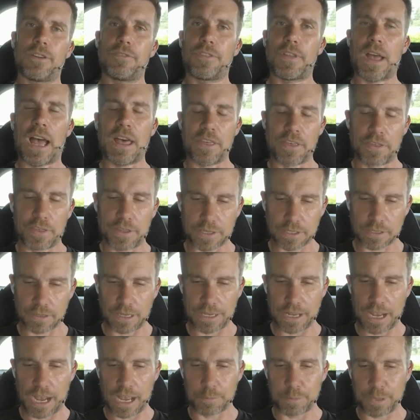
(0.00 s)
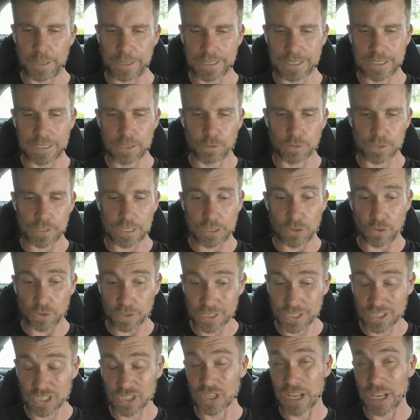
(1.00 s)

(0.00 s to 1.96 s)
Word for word: of other things like your apex seals and your